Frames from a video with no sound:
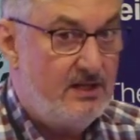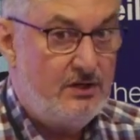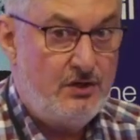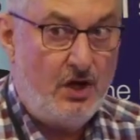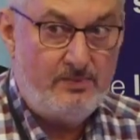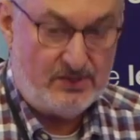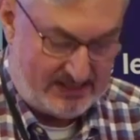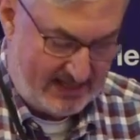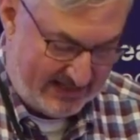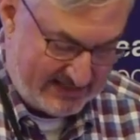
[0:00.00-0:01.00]

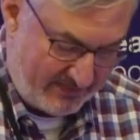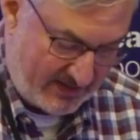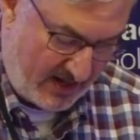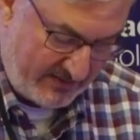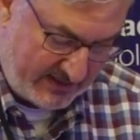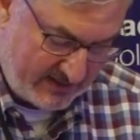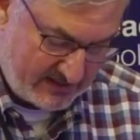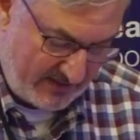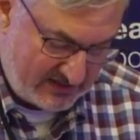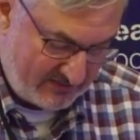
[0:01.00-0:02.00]
Nobody except the current
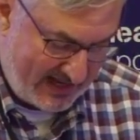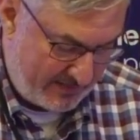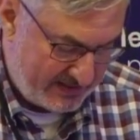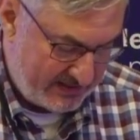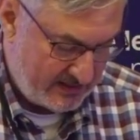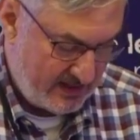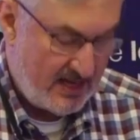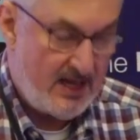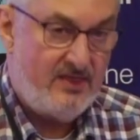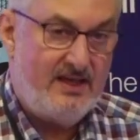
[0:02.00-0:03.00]
Conservative cabinet
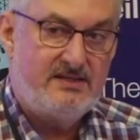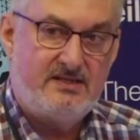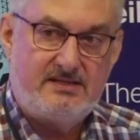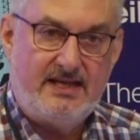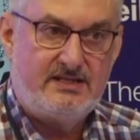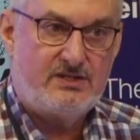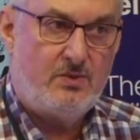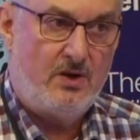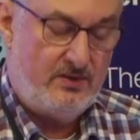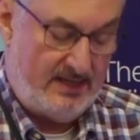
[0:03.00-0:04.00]
thinks the status
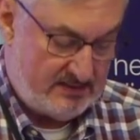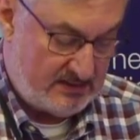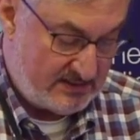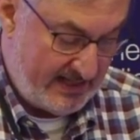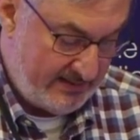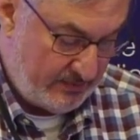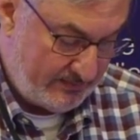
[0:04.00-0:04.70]
quo is sustainable.